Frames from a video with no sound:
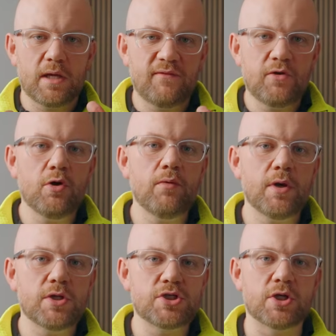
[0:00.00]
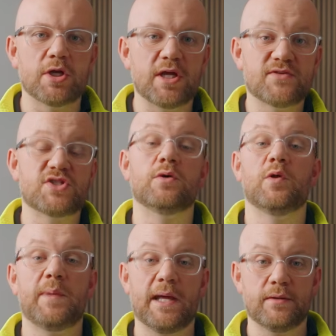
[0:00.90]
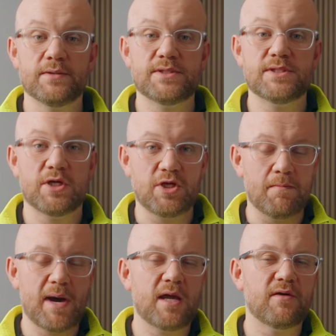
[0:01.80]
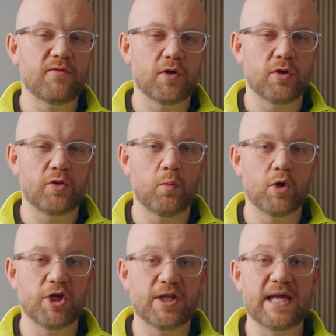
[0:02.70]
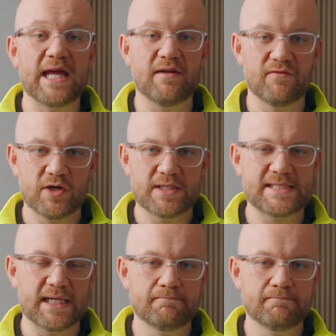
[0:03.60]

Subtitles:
If you're on a journey of solar panels, you might have heard the word inverter.